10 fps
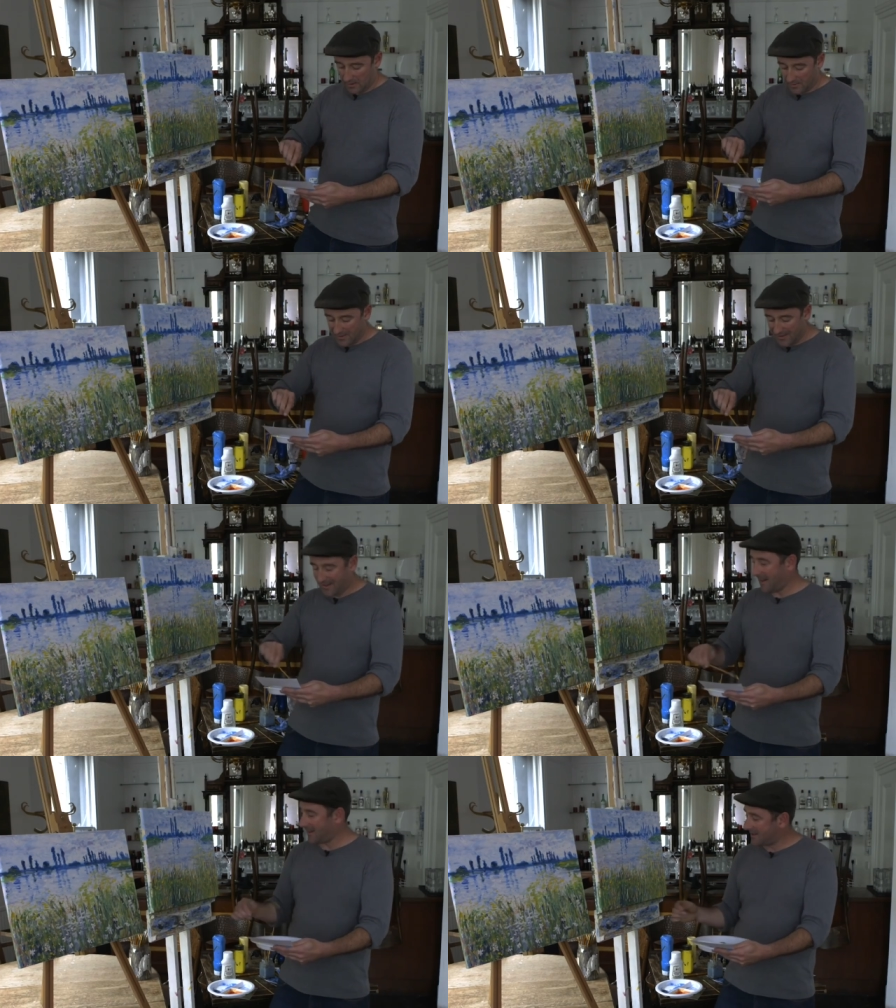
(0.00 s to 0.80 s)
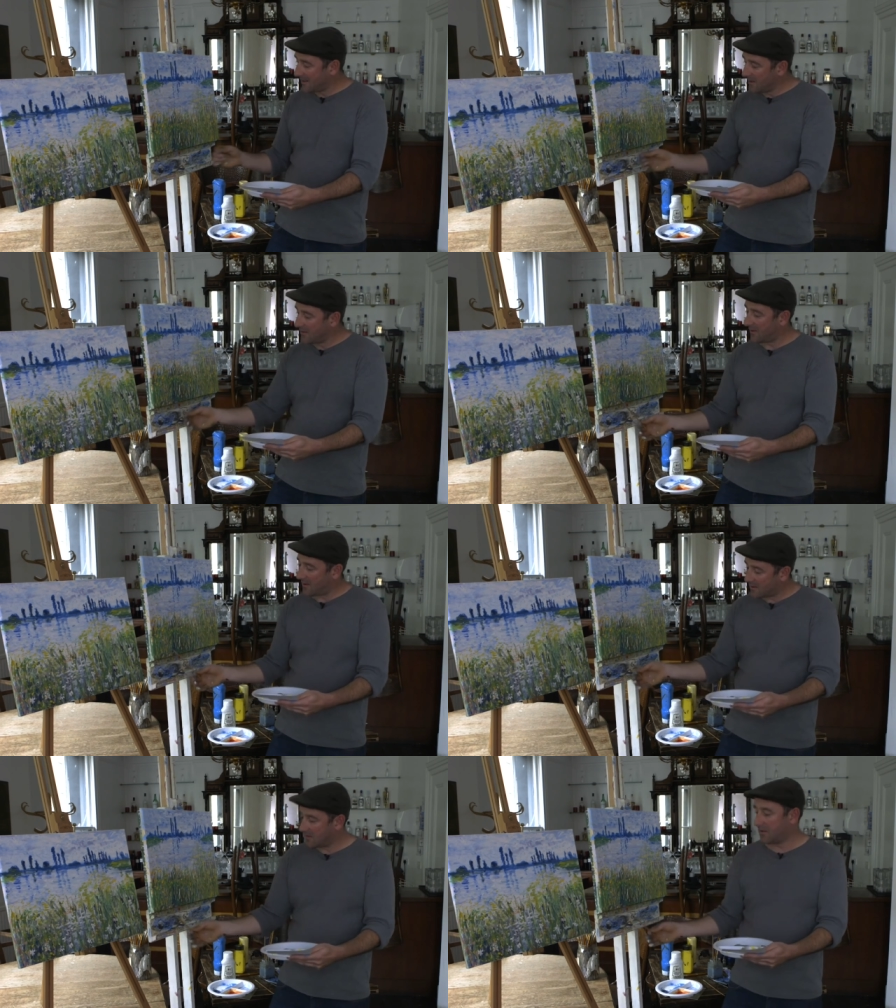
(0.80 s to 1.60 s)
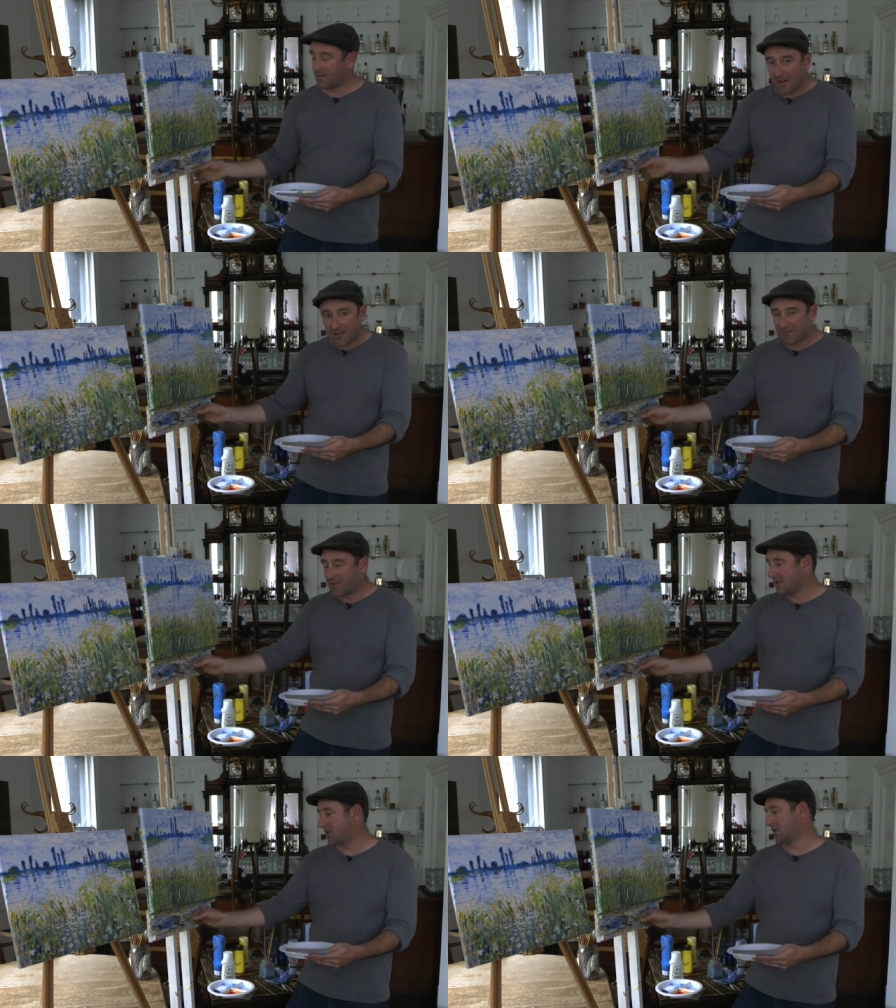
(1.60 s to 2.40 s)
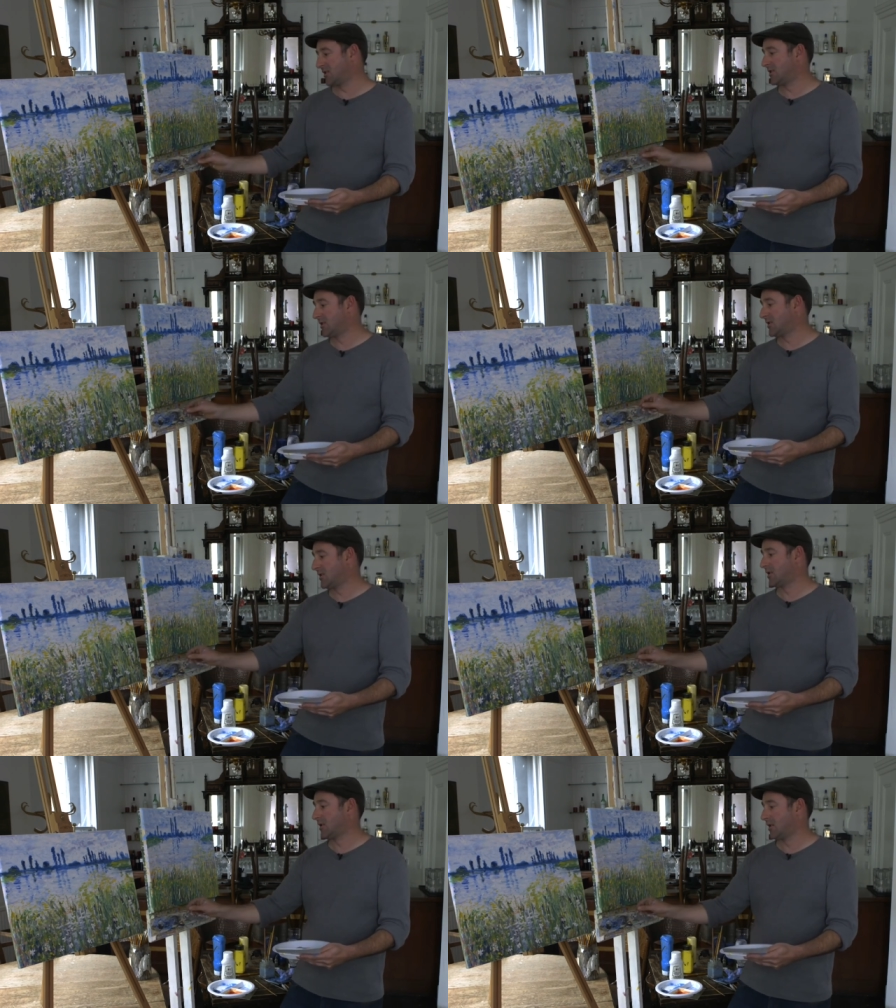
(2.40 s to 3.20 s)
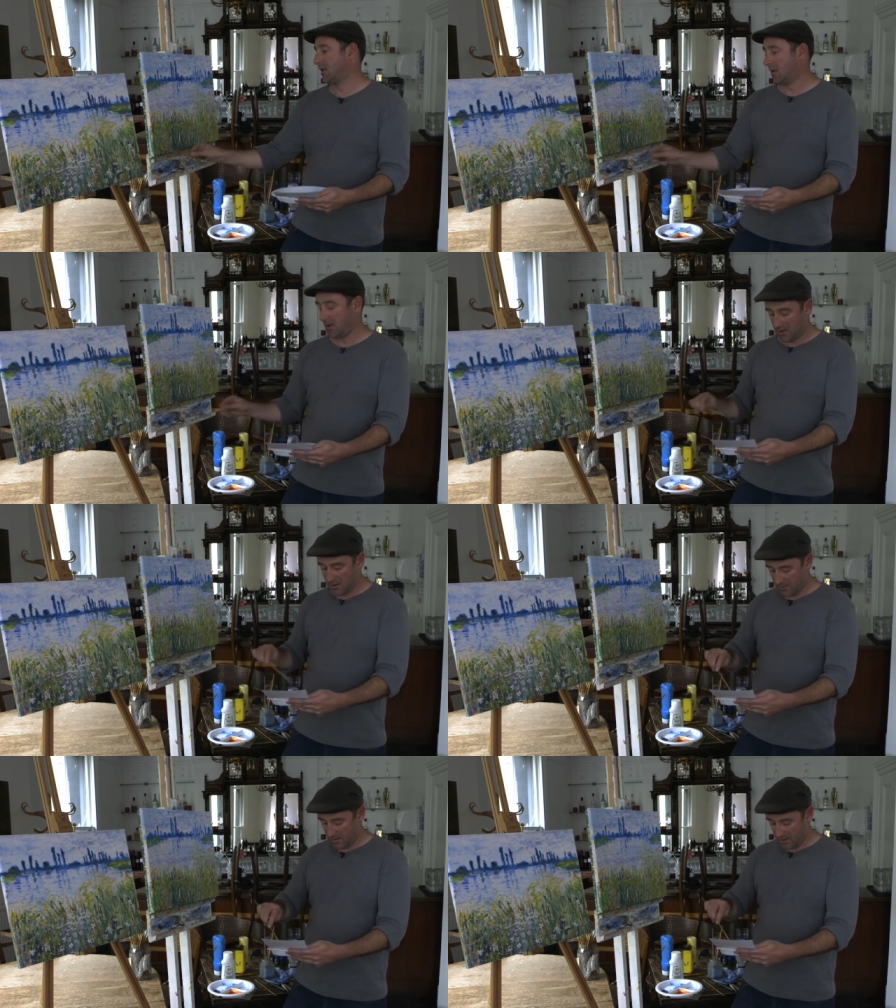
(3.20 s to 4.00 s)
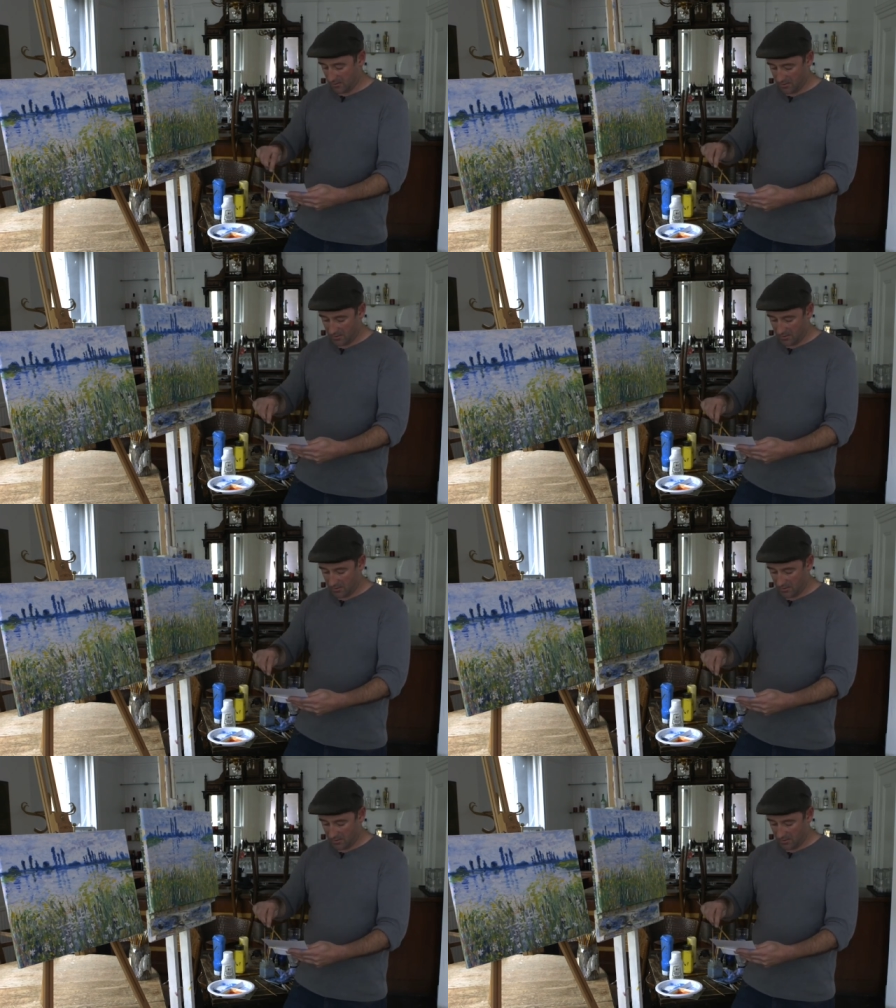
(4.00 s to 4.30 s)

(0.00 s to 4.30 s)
Just neglecting over it, is it too far to reach? There we go.